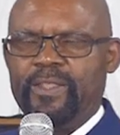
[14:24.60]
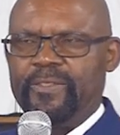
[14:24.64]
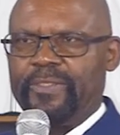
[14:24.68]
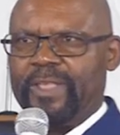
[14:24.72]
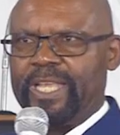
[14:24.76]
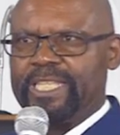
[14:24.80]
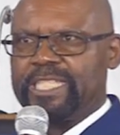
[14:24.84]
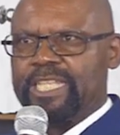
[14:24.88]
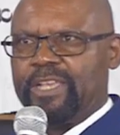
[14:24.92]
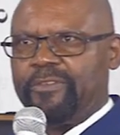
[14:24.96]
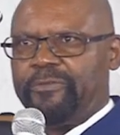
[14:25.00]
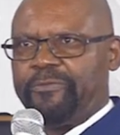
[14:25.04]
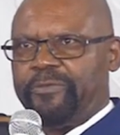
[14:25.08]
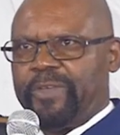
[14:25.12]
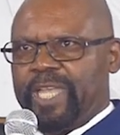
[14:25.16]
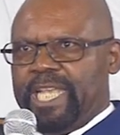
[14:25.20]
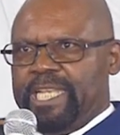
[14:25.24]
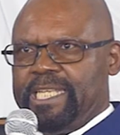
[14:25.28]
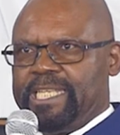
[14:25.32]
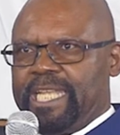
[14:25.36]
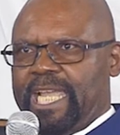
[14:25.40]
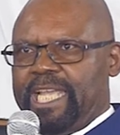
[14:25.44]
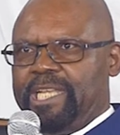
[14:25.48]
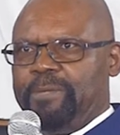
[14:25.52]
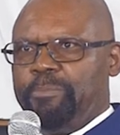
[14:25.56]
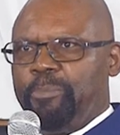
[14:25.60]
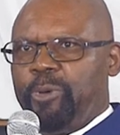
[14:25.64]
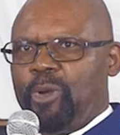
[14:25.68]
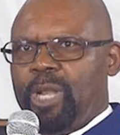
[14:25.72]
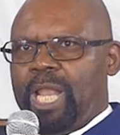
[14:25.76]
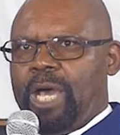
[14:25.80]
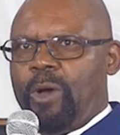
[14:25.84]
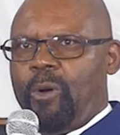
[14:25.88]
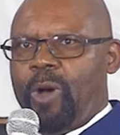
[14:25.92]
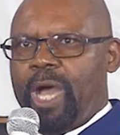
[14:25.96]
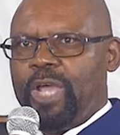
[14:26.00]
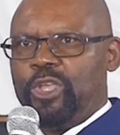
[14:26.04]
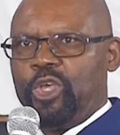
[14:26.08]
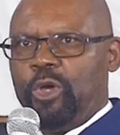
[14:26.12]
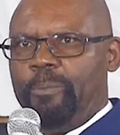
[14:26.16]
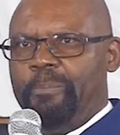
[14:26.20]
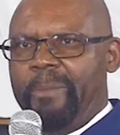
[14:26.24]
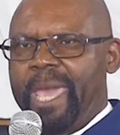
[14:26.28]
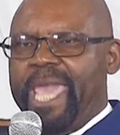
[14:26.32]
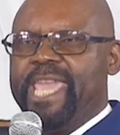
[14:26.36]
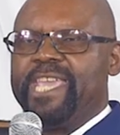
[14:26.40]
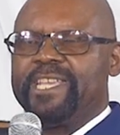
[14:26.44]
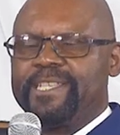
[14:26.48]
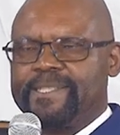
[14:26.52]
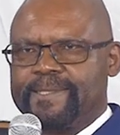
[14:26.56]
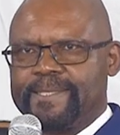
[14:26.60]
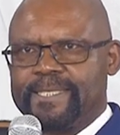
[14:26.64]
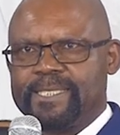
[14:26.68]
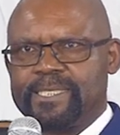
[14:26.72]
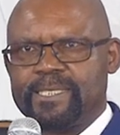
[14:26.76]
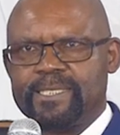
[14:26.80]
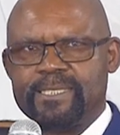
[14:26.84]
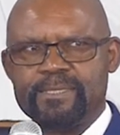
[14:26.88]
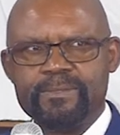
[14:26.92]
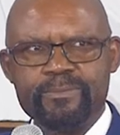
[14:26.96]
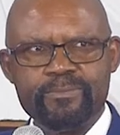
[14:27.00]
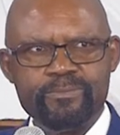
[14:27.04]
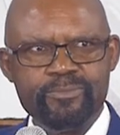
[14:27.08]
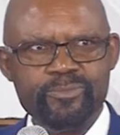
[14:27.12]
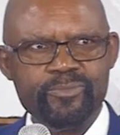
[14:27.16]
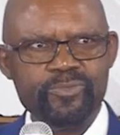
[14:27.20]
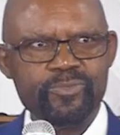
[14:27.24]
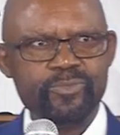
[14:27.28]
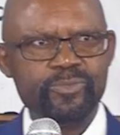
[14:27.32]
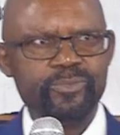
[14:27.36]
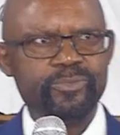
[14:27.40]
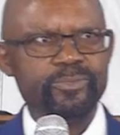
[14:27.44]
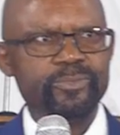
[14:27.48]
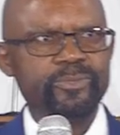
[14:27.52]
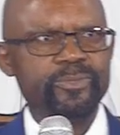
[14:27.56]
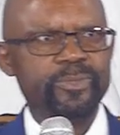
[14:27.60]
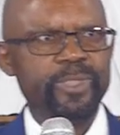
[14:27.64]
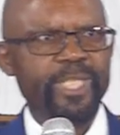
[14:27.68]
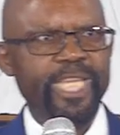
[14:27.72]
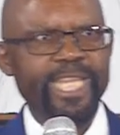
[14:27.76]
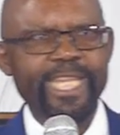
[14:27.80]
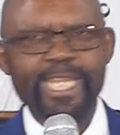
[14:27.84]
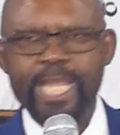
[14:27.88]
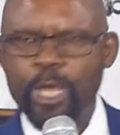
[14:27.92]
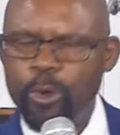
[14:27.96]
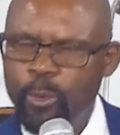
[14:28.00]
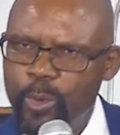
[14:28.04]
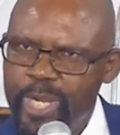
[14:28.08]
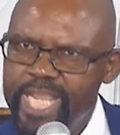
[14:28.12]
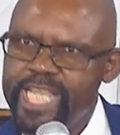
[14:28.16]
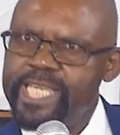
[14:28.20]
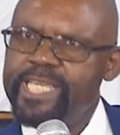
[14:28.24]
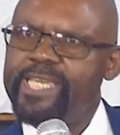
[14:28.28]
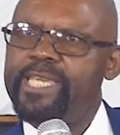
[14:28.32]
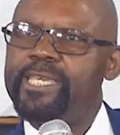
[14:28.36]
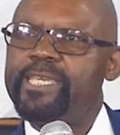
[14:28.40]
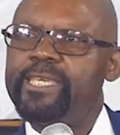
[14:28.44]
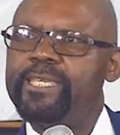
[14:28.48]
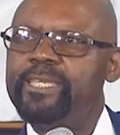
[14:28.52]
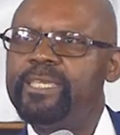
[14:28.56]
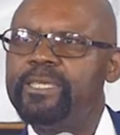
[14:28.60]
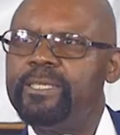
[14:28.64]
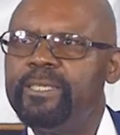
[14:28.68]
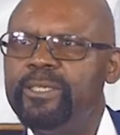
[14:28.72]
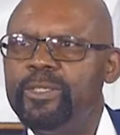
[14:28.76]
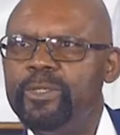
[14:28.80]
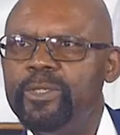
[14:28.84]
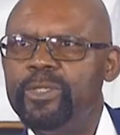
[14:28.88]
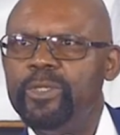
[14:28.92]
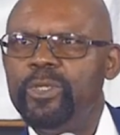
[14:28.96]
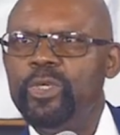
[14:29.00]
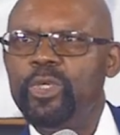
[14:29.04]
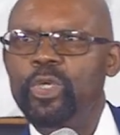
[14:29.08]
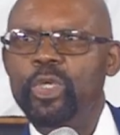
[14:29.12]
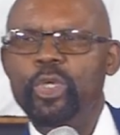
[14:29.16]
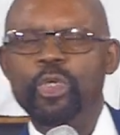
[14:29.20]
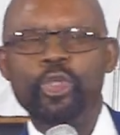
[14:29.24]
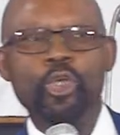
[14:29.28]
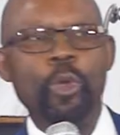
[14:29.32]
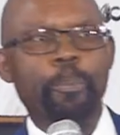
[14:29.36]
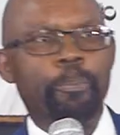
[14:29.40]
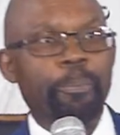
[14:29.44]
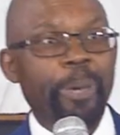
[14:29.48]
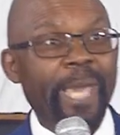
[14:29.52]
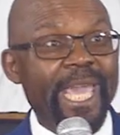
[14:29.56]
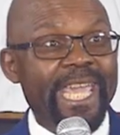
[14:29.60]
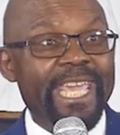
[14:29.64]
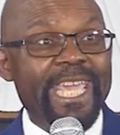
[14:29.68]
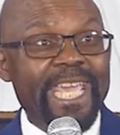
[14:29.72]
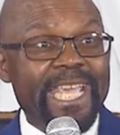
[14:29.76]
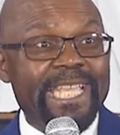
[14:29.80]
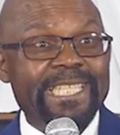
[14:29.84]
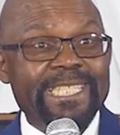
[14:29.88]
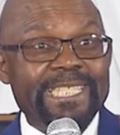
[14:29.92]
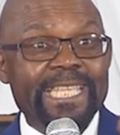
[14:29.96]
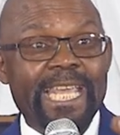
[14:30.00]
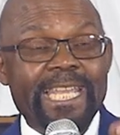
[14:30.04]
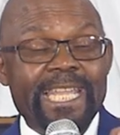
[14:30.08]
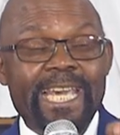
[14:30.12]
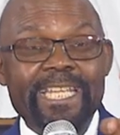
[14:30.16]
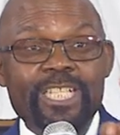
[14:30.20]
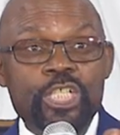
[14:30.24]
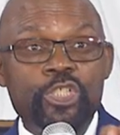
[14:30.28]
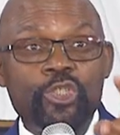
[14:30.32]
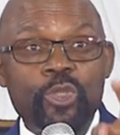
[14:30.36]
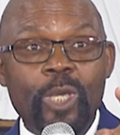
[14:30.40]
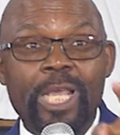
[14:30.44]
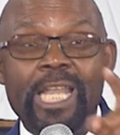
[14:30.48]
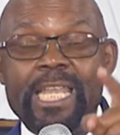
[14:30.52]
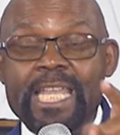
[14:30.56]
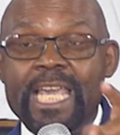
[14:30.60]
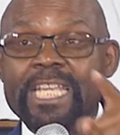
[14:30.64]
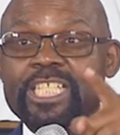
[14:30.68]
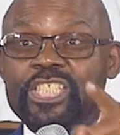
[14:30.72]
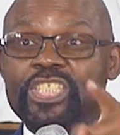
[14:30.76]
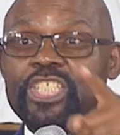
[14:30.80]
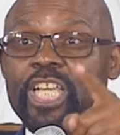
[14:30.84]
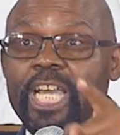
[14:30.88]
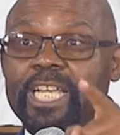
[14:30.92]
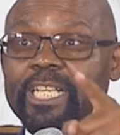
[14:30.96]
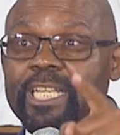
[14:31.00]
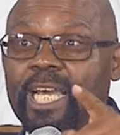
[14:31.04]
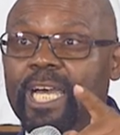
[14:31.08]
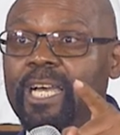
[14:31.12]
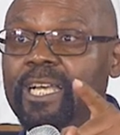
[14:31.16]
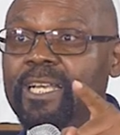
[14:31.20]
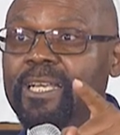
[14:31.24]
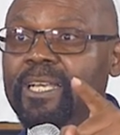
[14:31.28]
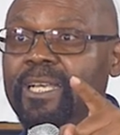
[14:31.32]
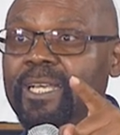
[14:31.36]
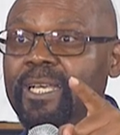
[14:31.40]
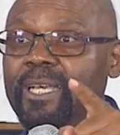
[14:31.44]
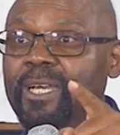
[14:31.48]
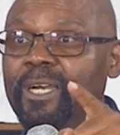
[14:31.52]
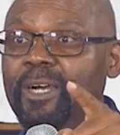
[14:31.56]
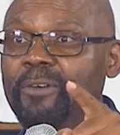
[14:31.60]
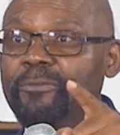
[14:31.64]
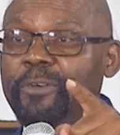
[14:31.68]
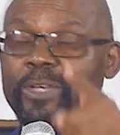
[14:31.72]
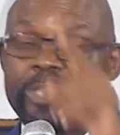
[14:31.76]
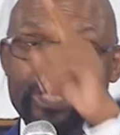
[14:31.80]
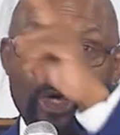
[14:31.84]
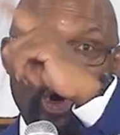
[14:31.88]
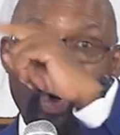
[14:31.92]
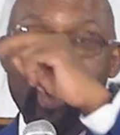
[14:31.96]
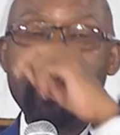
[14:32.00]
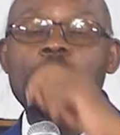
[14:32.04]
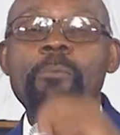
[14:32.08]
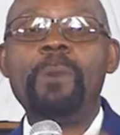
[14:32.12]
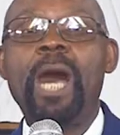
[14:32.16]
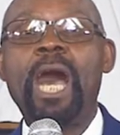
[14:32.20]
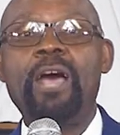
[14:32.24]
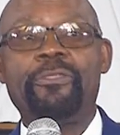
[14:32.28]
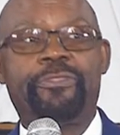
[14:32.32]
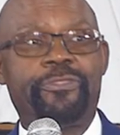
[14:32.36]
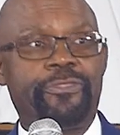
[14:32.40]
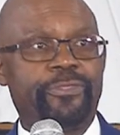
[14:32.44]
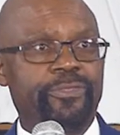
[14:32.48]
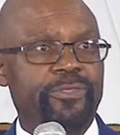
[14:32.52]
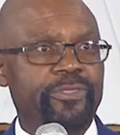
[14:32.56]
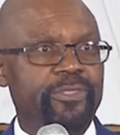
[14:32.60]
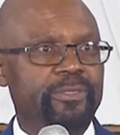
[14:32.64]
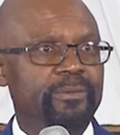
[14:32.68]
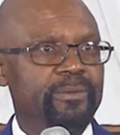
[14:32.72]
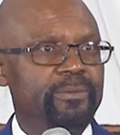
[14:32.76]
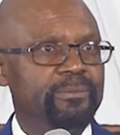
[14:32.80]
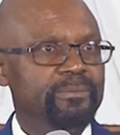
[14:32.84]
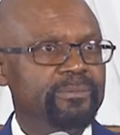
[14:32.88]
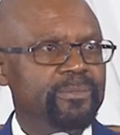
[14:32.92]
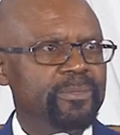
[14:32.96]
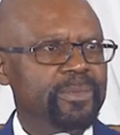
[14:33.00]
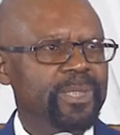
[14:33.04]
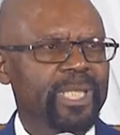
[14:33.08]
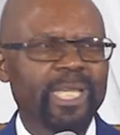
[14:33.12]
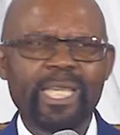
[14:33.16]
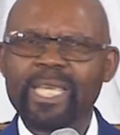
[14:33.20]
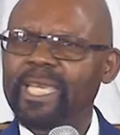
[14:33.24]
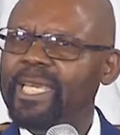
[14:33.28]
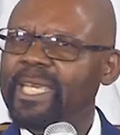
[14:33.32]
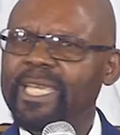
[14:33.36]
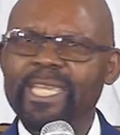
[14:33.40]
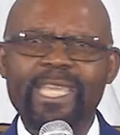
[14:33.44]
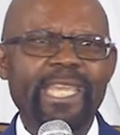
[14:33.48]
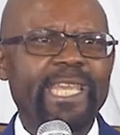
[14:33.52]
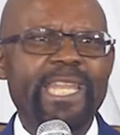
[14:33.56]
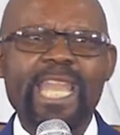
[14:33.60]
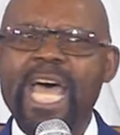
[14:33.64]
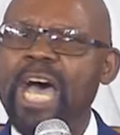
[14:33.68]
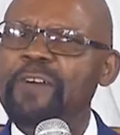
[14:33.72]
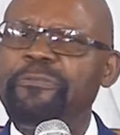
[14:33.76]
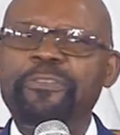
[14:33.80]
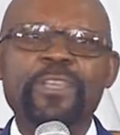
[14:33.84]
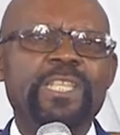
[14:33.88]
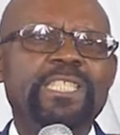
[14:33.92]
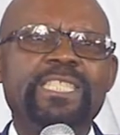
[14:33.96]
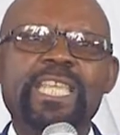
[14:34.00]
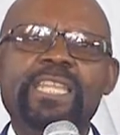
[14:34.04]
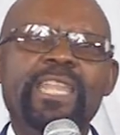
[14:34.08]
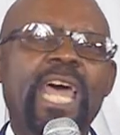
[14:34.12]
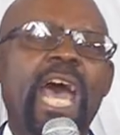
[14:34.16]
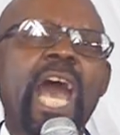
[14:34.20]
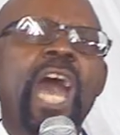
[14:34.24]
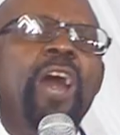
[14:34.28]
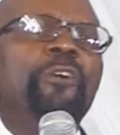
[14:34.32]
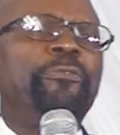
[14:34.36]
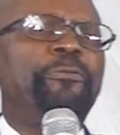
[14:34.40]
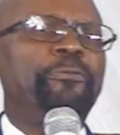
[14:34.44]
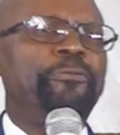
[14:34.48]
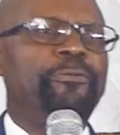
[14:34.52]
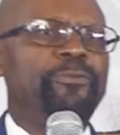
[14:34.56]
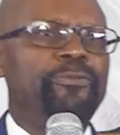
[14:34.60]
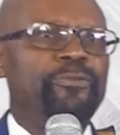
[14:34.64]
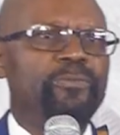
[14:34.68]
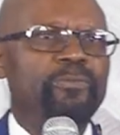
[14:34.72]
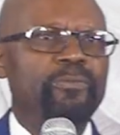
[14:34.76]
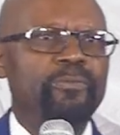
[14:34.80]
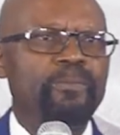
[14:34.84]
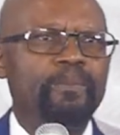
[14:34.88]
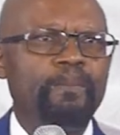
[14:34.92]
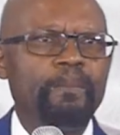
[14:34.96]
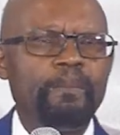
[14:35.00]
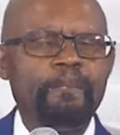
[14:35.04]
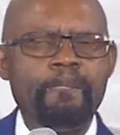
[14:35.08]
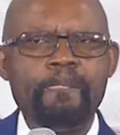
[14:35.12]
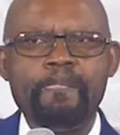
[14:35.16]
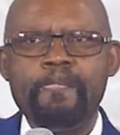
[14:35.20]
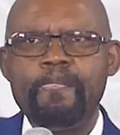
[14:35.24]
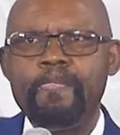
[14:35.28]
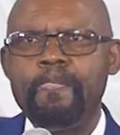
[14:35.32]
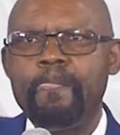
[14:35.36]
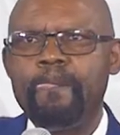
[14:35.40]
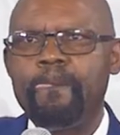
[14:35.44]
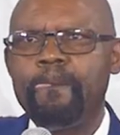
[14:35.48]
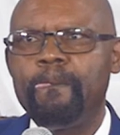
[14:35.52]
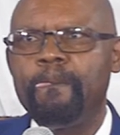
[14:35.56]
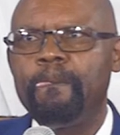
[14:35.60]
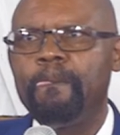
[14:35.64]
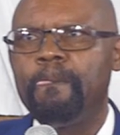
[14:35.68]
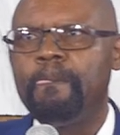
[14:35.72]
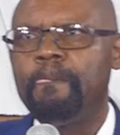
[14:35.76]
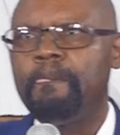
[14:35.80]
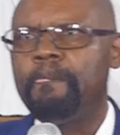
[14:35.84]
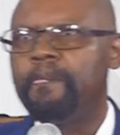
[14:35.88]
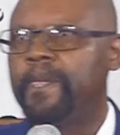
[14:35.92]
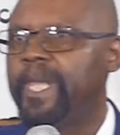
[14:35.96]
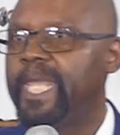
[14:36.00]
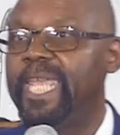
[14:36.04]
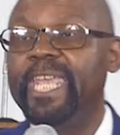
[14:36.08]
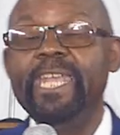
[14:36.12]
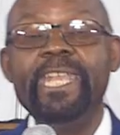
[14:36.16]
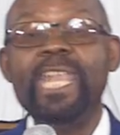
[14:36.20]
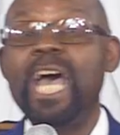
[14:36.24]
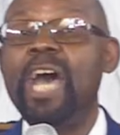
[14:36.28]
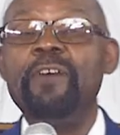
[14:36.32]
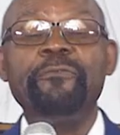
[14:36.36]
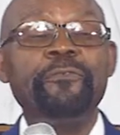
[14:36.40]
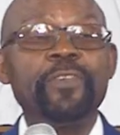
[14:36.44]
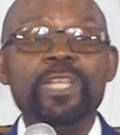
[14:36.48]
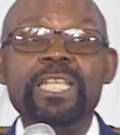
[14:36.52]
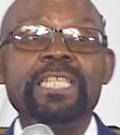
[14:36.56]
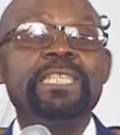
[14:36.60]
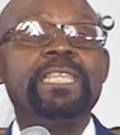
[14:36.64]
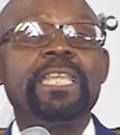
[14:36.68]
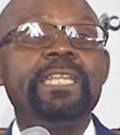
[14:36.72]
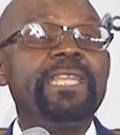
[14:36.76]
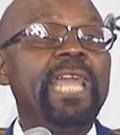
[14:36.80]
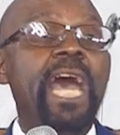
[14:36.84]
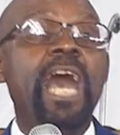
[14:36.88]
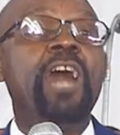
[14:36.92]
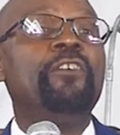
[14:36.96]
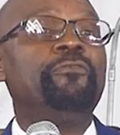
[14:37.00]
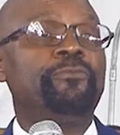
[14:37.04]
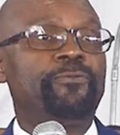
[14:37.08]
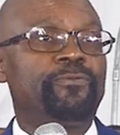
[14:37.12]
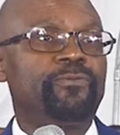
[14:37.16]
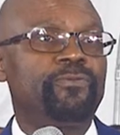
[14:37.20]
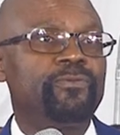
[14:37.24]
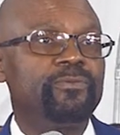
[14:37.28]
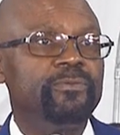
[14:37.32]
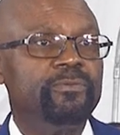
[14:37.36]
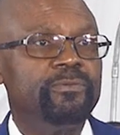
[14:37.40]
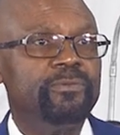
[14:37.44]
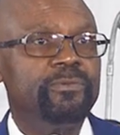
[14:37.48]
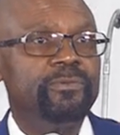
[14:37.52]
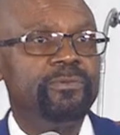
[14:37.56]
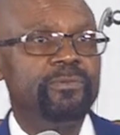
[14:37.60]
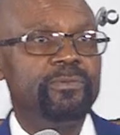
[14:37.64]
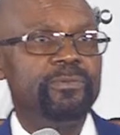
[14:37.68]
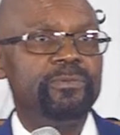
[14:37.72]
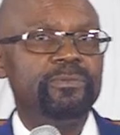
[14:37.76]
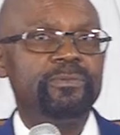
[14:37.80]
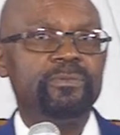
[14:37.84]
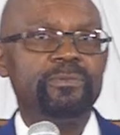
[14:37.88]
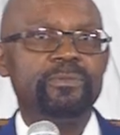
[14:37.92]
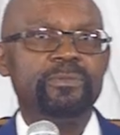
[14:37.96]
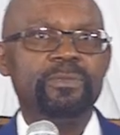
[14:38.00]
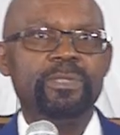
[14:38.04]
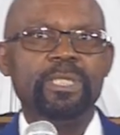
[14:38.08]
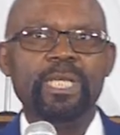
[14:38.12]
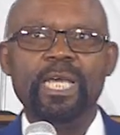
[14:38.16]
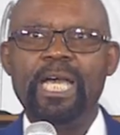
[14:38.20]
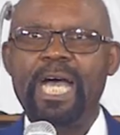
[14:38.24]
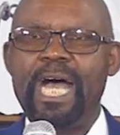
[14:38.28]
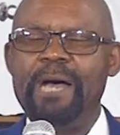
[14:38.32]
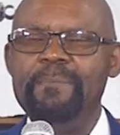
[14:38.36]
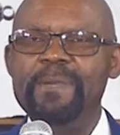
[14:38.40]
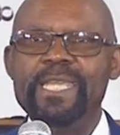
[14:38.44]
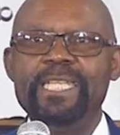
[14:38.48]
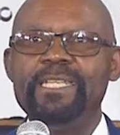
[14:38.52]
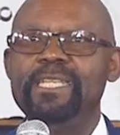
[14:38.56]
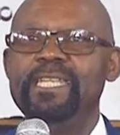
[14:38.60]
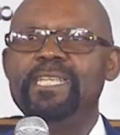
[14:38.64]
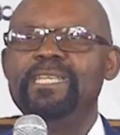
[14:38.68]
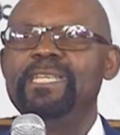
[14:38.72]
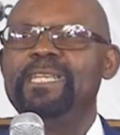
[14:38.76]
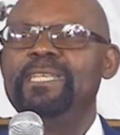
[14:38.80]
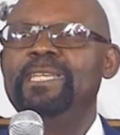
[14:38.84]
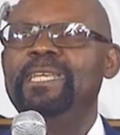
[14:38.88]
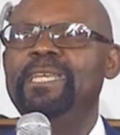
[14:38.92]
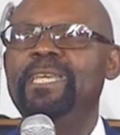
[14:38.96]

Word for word: that a vendor in Bulawayo makes in a week? You pay a salary to a lecturer for the whole month. Enough is enough. Enough is enough. I mean,